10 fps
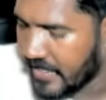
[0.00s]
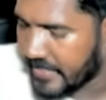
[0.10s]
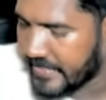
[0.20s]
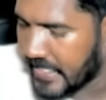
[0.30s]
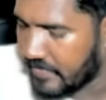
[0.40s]

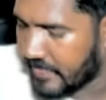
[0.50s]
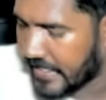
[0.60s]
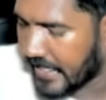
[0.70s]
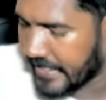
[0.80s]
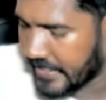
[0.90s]
delivery,
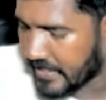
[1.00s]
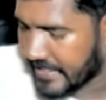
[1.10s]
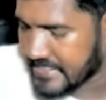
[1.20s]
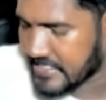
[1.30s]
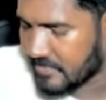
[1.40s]
and
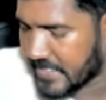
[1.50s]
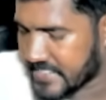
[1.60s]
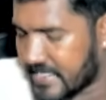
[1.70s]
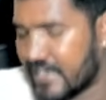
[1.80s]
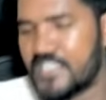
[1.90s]
customer
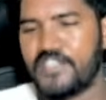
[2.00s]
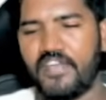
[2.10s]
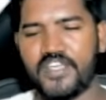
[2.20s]
satisfaction.